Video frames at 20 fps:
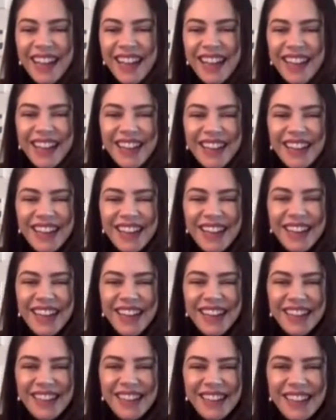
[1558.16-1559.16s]

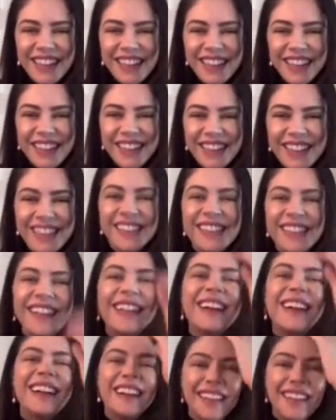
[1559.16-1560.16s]

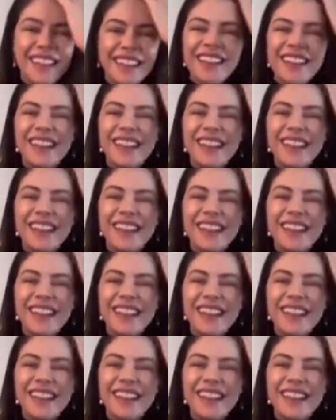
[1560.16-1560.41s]
[no speech]